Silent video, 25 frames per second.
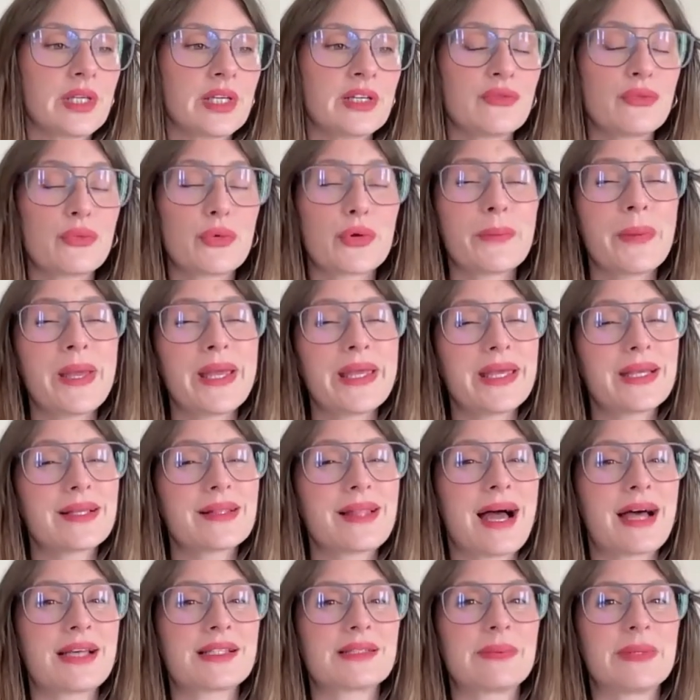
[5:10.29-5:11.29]
If we're making
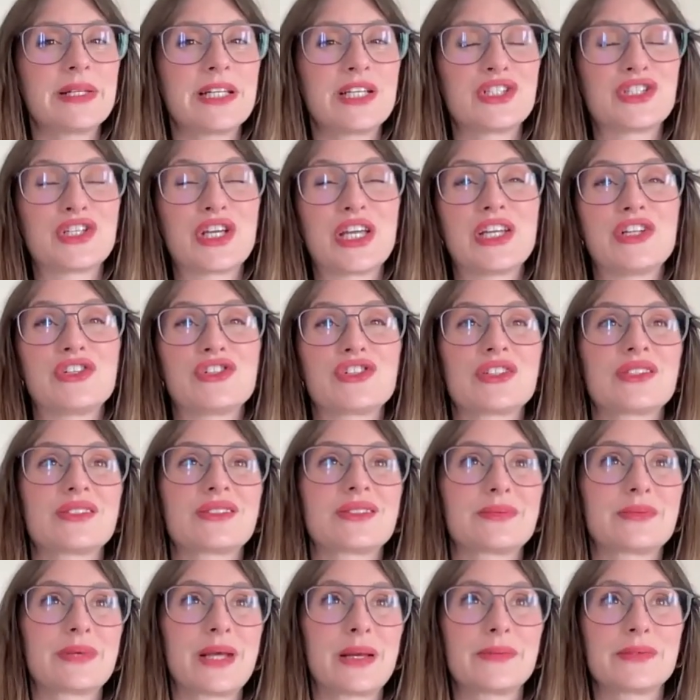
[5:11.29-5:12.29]
last minute
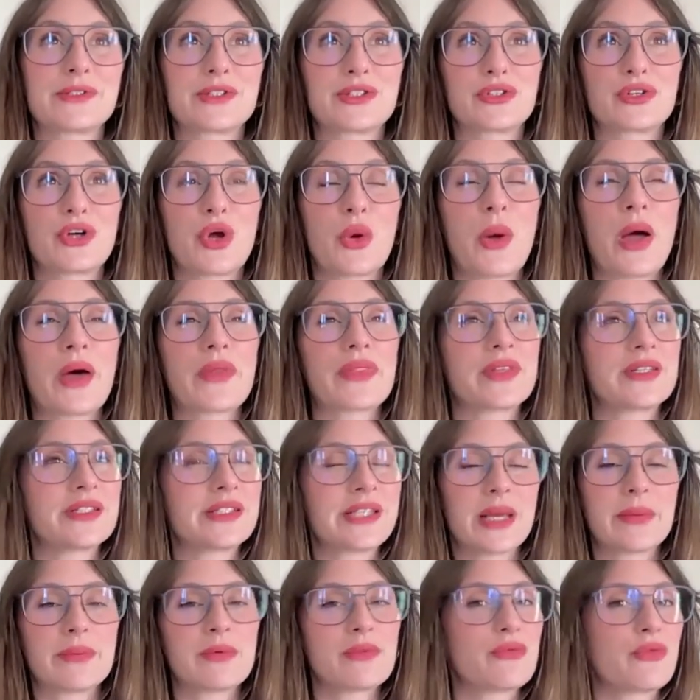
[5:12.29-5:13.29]
changes, sometimes it'll go out the
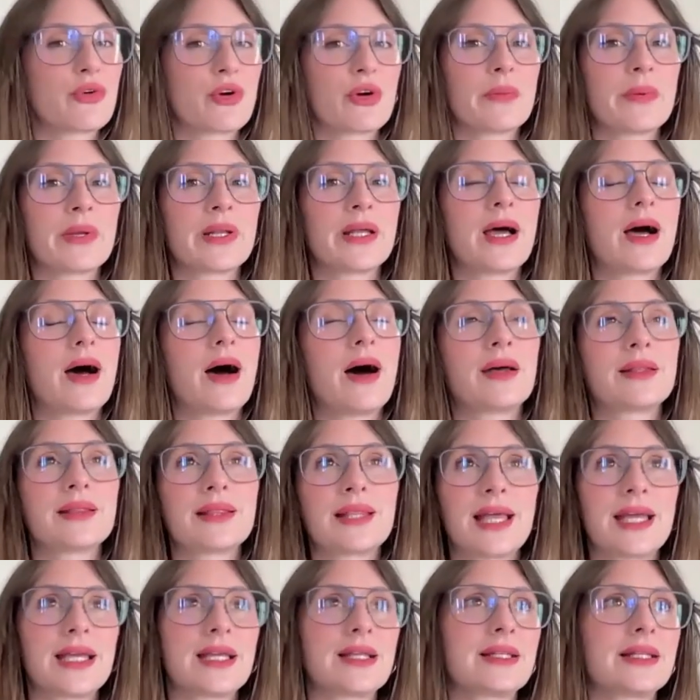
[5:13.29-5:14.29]
day before, but
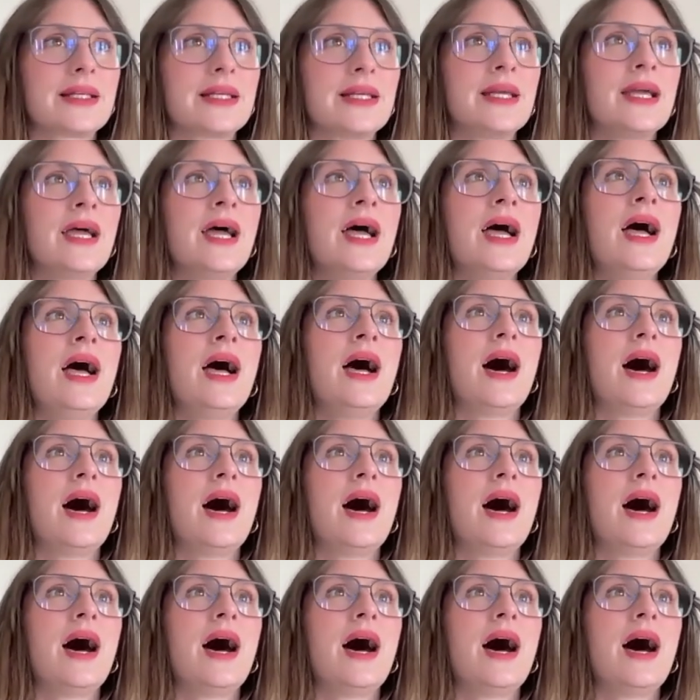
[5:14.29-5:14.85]
unlikely.